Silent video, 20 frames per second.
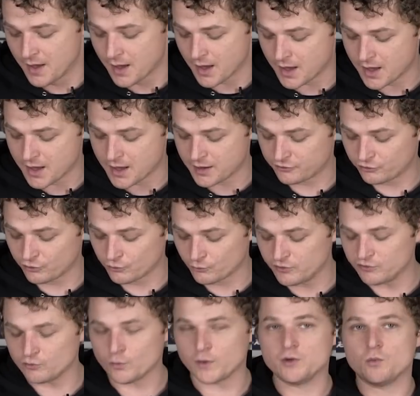So the
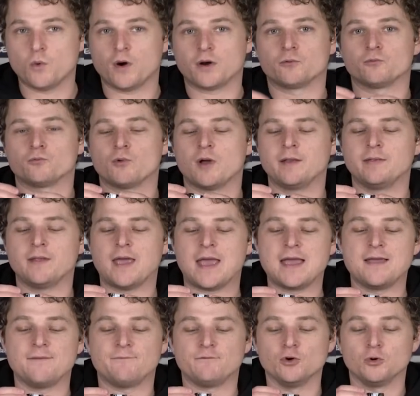reason why you wanna run
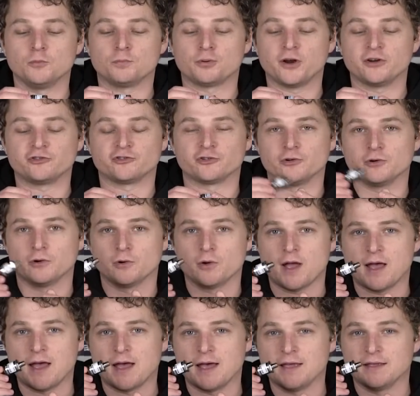a fuel pressure
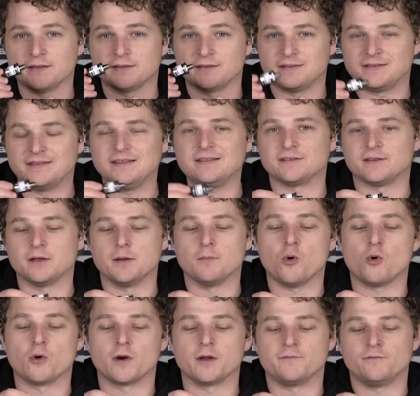system
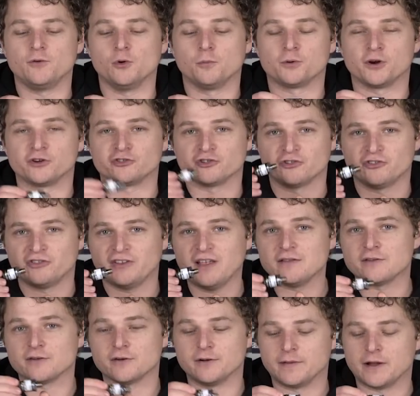or a fuel pressure
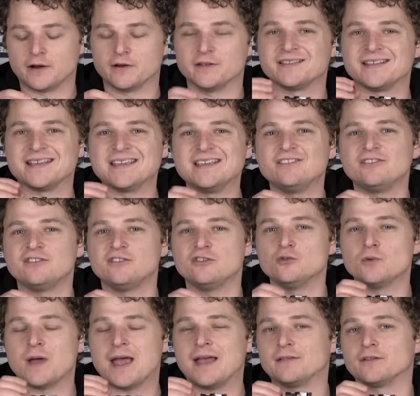sensor in there is the
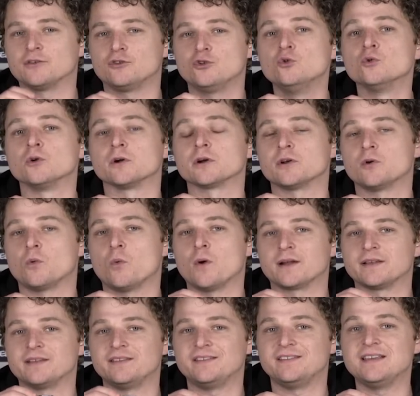ECU and the tuner are gonna
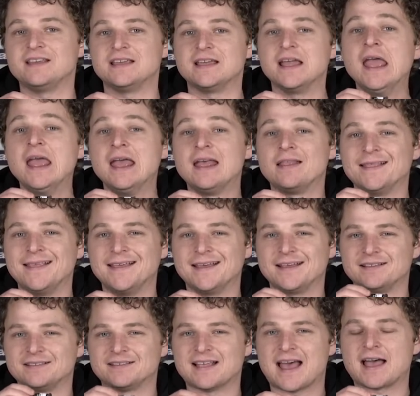wanna see the
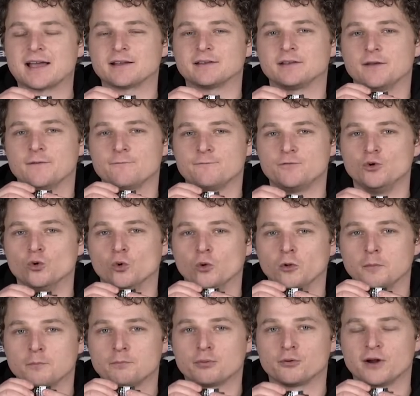exact
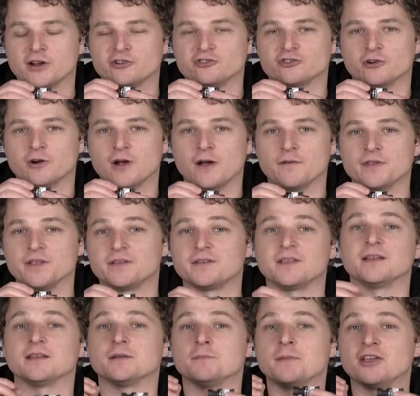fuel pressure of this
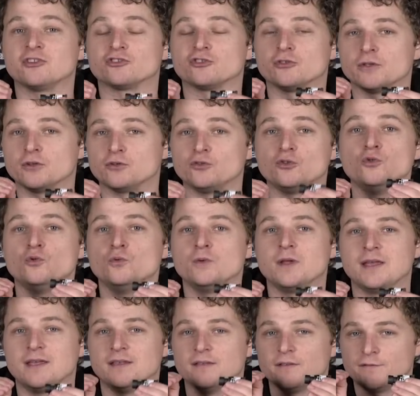kit to make sure the
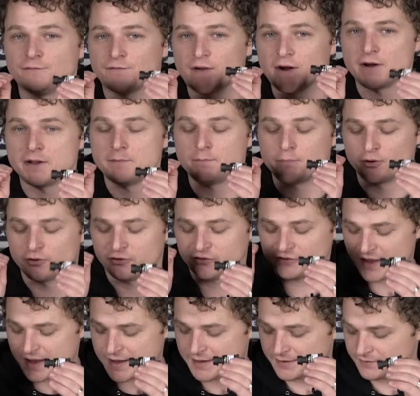tune is very
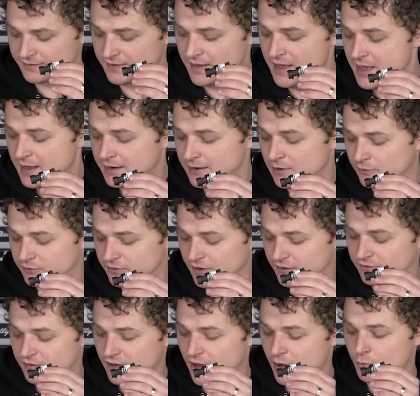precise. Now it
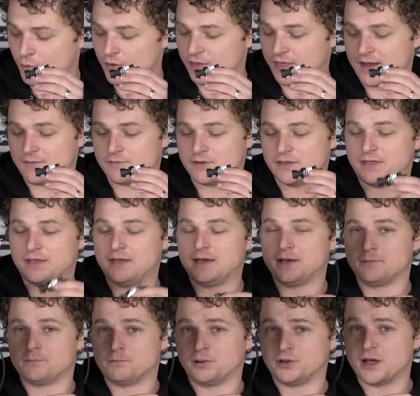does come with
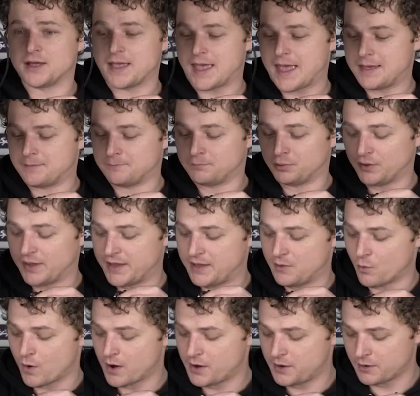everything, plug and
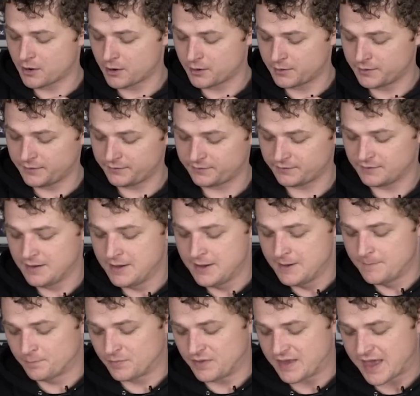play wiring harness,
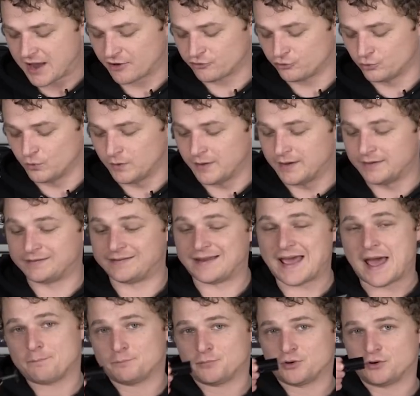the actual
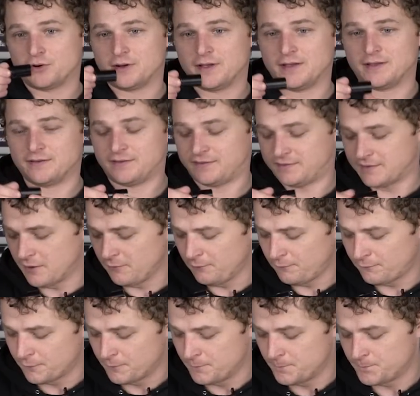adapter
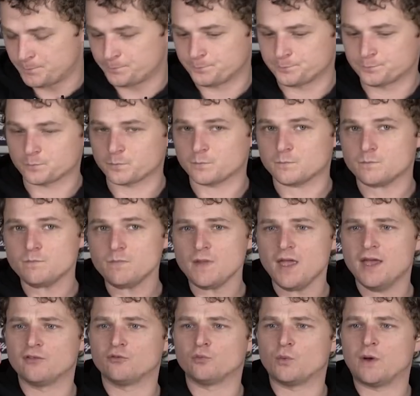itself,
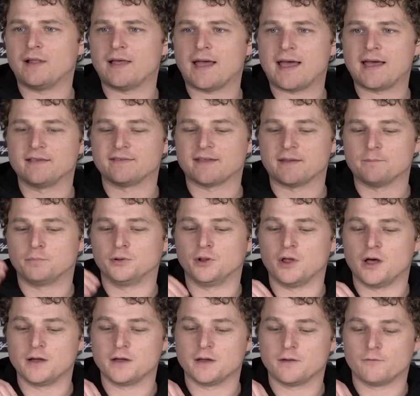as well as a plug.